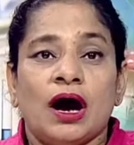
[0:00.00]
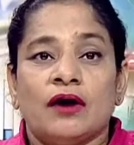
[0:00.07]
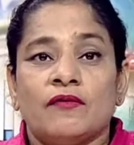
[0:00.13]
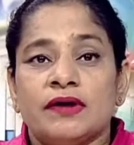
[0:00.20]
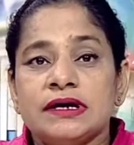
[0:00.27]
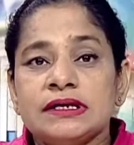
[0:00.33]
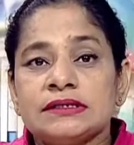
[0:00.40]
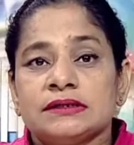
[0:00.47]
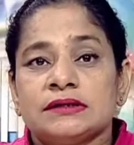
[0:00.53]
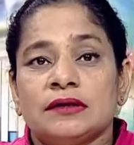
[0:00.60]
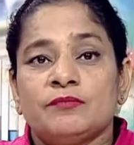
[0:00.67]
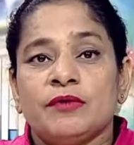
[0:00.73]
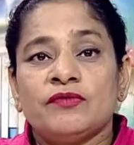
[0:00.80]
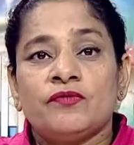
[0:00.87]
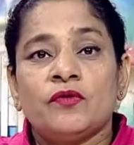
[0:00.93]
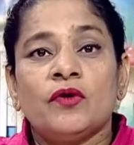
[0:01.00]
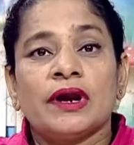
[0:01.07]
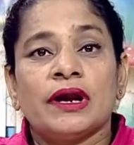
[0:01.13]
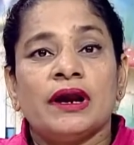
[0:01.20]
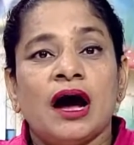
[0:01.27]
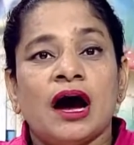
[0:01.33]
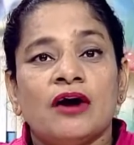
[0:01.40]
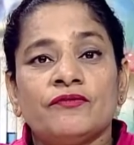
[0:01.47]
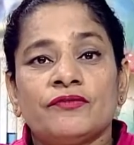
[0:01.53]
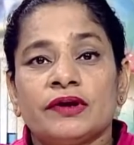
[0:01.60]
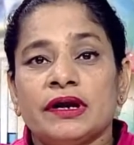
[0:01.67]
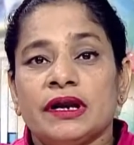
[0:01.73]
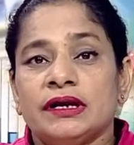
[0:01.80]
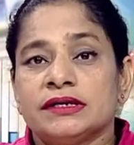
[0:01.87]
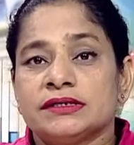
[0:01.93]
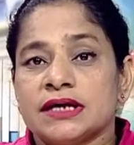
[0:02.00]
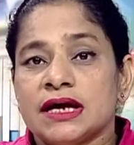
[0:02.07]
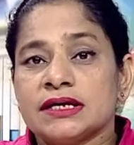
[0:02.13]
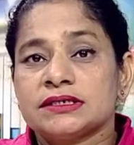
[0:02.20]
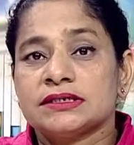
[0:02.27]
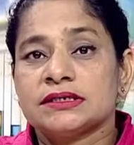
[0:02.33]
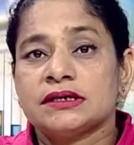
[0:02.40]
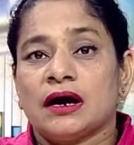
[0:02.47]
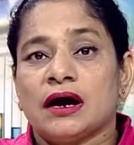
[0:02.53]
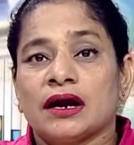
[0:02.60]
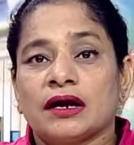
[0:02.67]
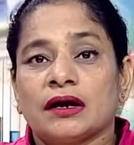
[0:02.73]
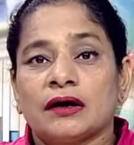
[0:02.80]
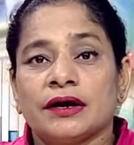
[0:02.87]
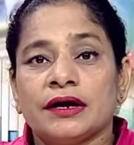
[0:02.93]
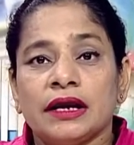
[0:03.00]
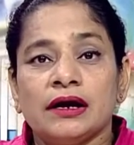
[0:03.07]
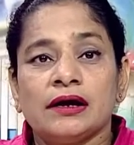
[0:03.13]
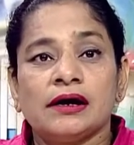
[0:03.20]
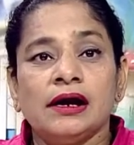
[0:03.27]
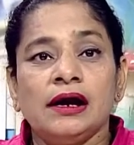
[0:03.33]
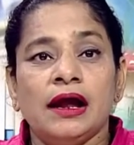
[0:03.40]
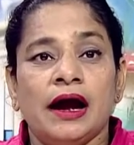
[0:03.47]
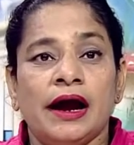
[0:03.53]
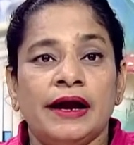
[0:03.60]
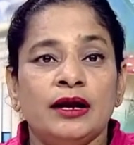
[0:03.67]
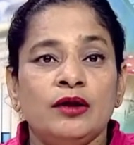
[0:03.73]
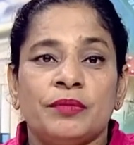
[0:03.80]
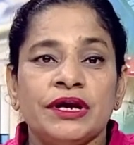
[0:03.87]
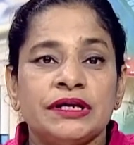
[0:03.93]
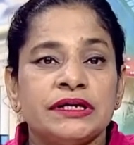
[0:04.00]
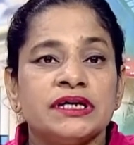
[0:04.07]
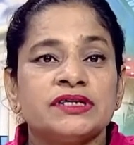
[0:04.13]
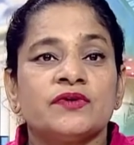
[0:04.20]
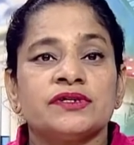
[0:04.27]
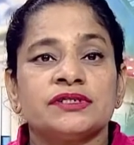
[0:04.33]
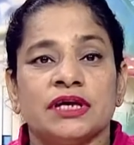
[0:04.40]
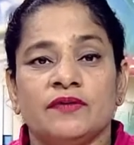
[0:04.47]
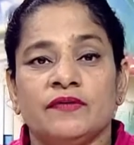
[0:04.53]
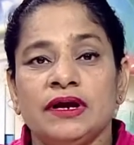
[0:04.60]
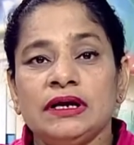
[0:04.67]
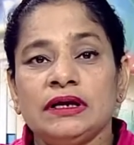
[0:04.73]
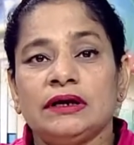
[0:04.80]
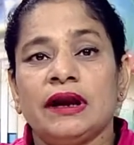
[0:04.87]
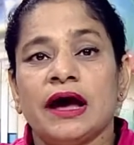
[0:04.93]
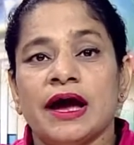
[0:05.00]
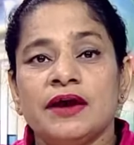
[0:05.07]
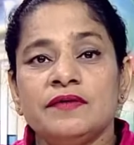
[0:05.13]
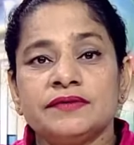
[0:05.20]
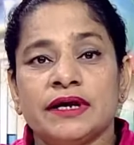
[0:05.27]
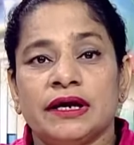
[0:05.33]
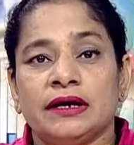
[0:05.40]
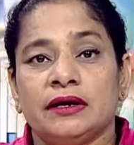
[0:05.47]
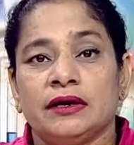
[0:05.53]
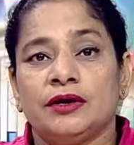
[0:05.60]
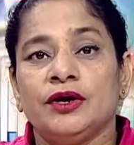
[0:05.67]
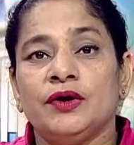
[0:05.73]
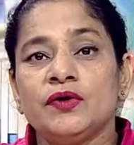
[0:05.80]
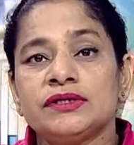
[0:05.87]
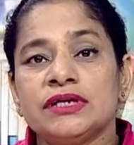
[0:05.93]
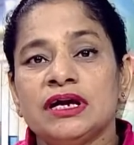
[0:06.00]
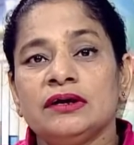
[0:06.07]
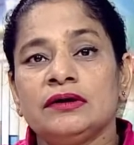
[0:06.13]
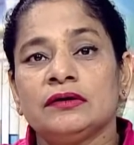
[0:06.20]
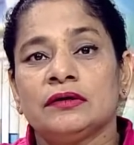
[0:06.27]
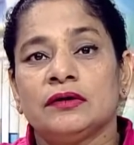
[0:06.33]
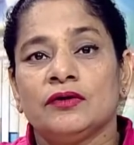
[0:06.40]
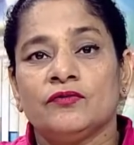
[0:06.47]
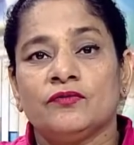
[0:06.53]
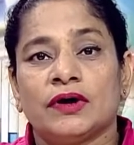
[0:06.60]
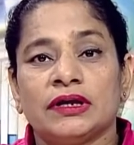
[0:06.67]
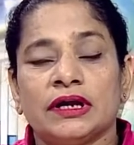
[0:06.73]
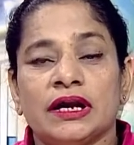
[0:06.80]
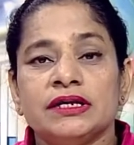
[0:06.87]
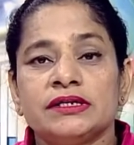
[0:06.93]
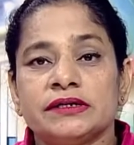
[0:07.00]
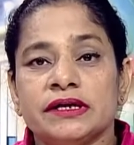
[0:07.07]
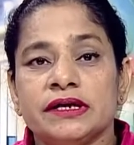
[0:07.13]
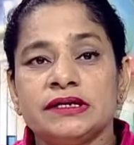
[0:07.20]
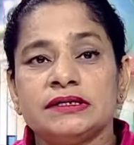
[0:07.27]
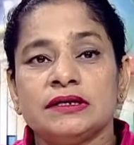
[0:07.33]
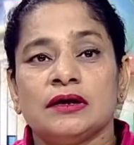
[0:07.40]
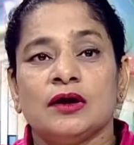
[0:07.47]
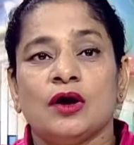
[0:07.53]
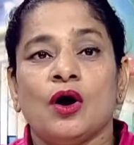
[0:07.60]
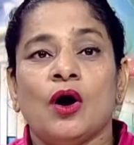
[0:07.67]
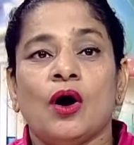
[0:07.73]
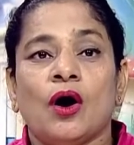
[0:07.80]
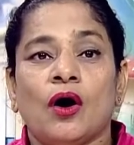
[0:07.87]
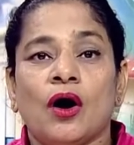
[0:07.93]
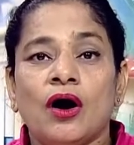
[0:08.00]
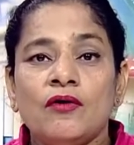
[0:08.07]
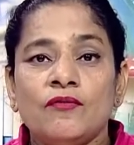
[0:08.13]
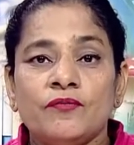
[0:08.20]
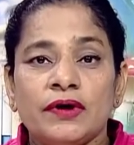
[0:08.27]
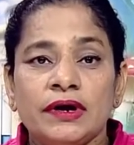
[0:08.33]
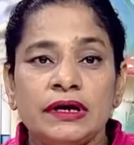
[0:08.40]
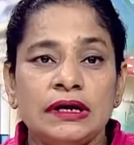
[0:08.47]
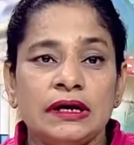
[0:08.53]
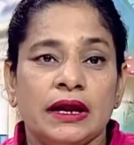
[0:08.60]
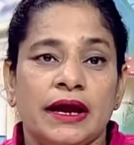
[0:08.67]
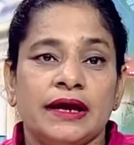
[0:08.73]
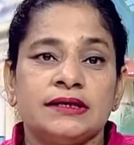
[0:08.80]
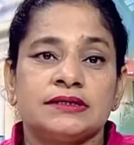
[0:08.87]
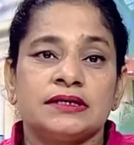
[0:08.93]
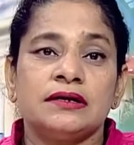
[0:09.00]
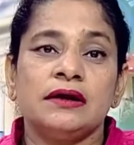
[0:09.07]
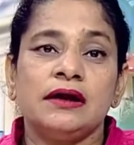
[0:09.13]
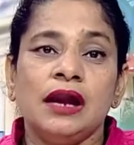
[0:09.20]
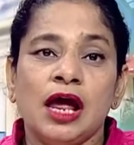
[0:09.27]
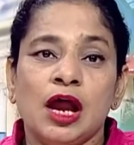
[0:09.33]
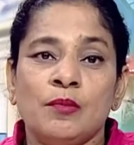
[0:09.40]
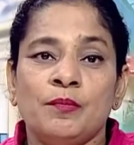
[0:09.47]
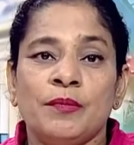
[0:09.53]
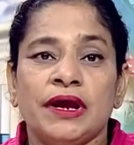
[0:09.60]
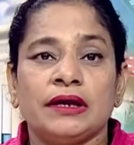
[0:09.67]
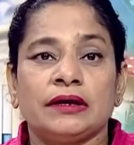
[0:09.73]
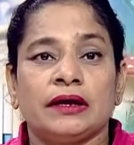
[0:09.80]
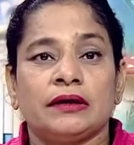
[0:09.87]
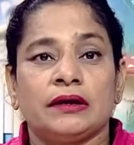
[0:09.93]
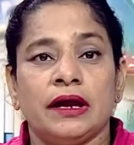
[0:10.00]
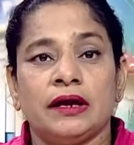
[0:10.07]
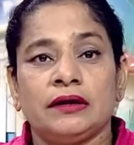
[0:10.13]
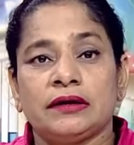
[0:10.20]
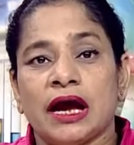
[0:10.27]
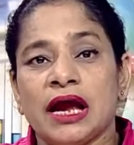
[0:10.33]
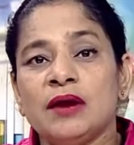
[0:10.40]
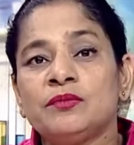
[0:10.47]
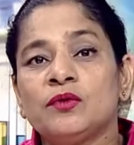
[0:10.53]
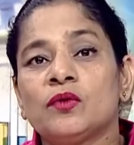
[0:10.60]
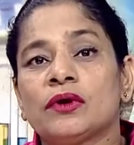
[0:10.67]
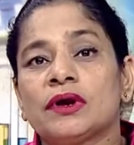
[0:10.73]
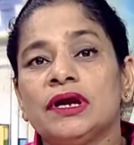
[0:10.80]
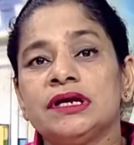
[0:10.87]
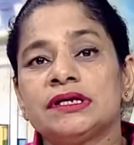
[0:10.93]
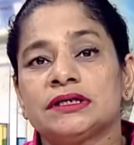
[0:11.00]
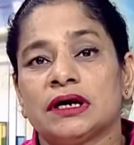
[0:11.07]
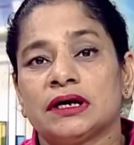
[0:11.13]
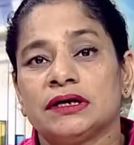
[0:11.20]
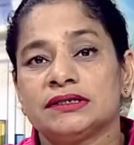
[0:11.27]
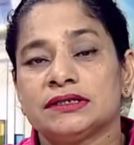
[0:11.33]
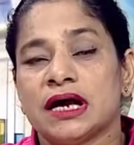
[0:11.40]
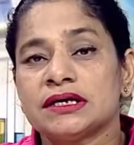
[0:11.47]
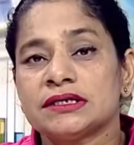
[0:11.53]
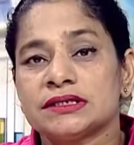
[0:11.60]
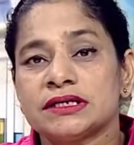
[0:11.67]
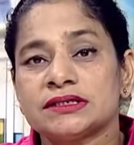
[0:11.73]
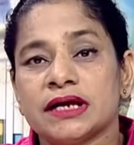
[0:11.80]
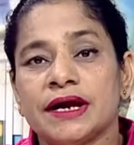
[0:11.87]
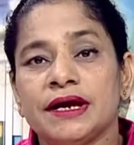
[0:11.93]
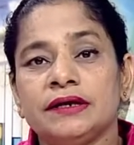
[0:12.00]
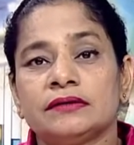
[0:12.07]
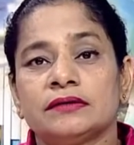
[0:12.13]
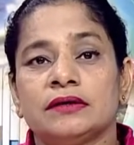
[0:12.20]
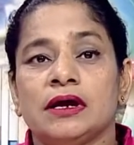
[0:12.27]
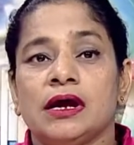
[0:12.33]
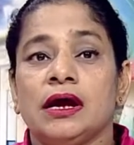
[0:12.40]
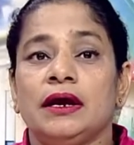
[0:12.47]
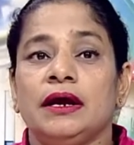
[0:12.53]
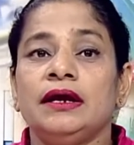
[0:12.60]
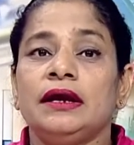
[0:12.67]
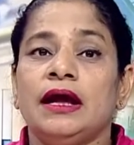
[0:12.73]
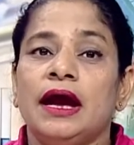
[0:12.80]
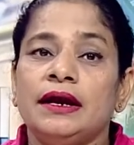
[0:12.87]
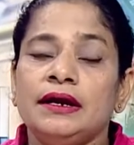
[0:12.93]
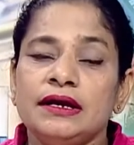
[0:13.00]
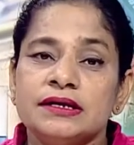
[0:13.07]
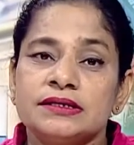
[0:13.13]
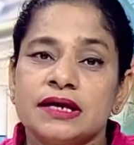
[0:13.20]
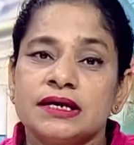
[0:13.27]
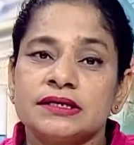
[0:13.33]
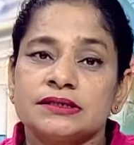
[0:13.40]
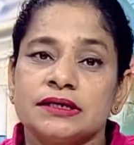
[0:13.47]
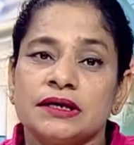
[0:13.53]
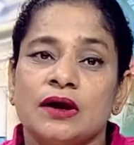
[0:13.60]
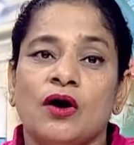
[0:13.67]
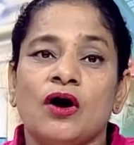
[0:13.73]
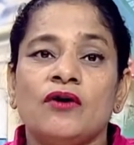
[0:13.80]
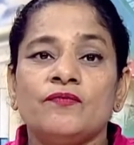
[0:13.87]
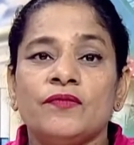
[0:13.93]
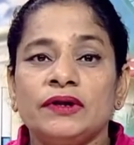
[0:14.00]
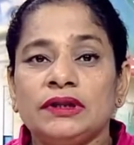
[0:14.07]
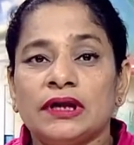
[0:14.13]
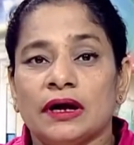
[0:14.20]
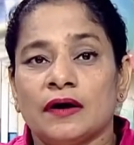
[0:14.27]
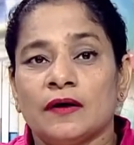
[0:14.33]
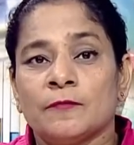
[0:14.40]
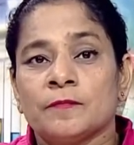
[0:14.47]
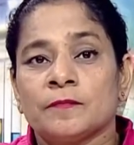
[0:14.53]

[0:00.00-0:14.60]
hours before and after a disaster are critical and precious for saving lives and reducing further injuries. Often external help may take time to reach the disaster site. In any disaster, often the